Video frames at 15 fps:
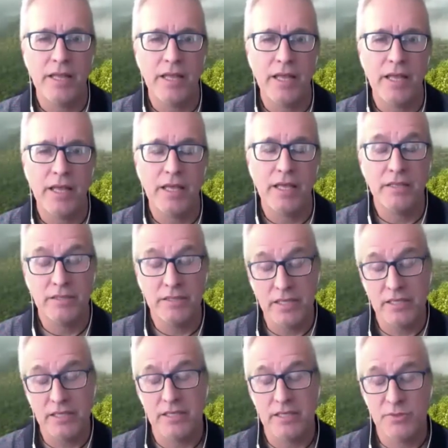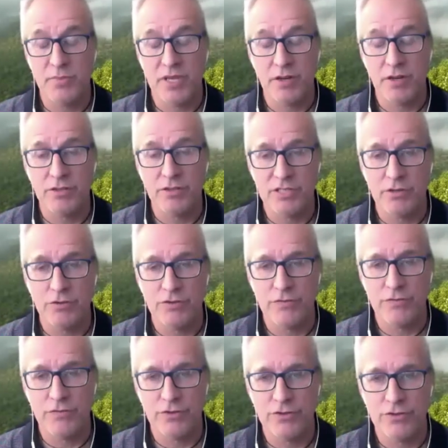indeed it's better also
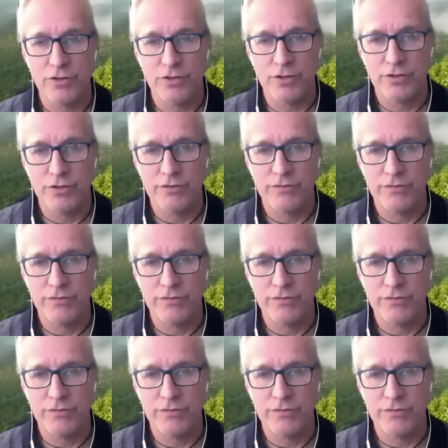for the